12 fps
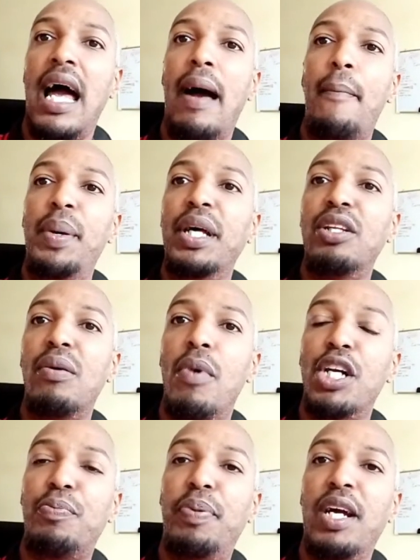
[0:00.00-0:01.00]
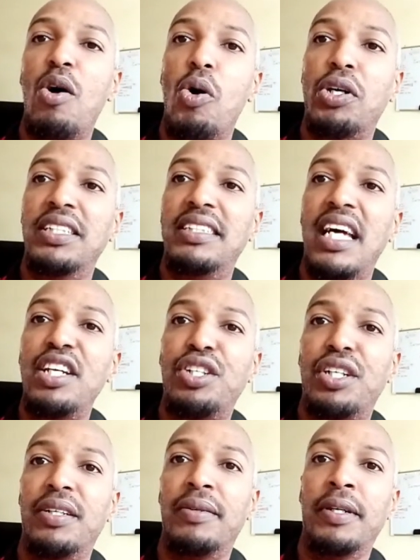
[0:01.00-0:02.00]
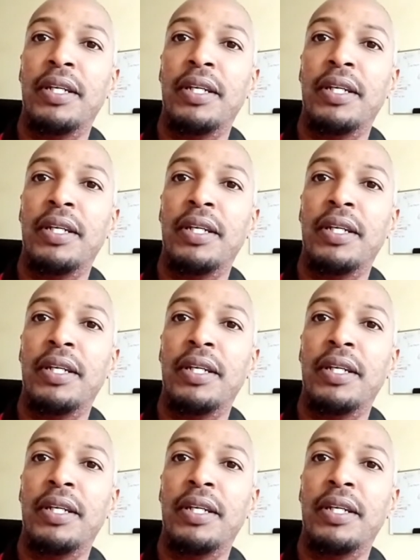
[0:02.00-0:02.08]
and build a much bigger organization.